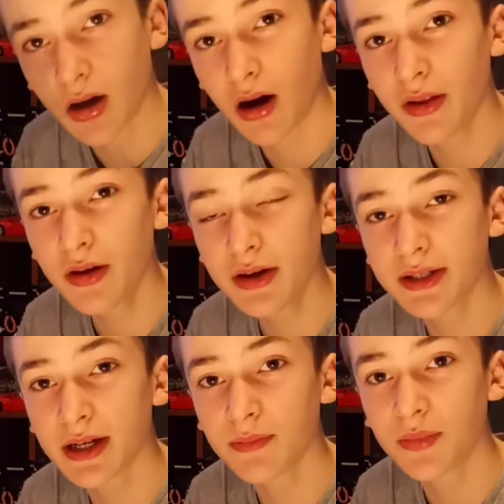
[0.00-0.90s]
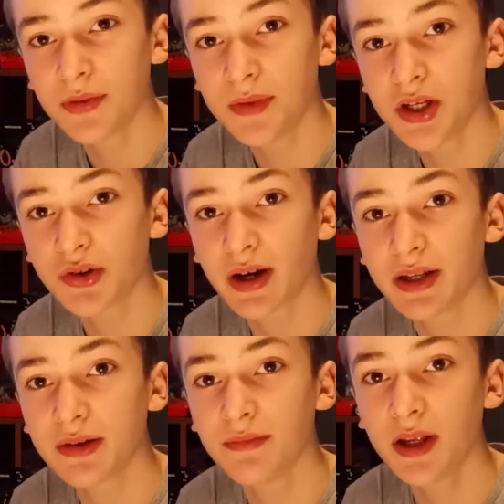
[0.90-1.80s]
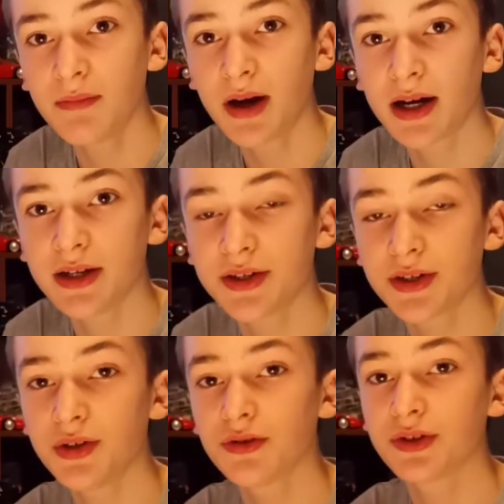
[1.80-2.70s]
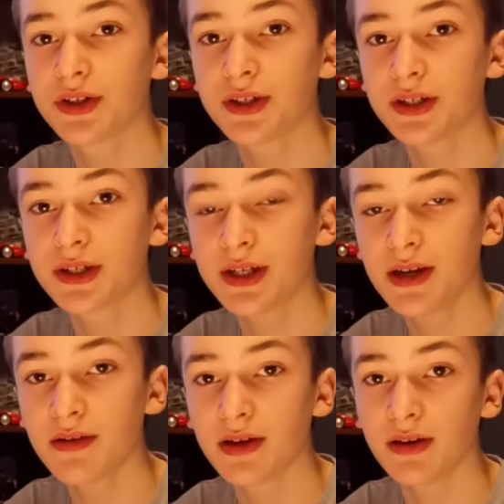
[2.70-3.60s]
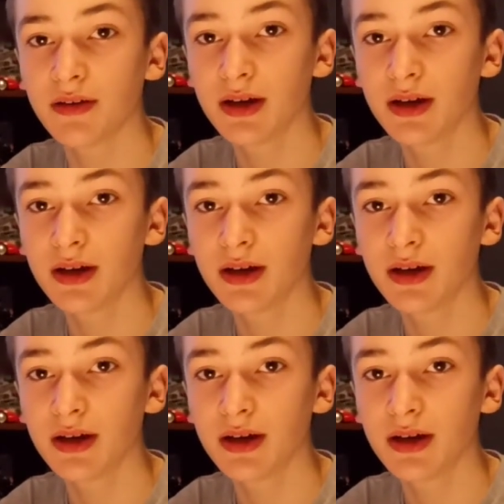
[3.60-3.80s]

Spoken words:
Another tip would be trying to minimize your steering.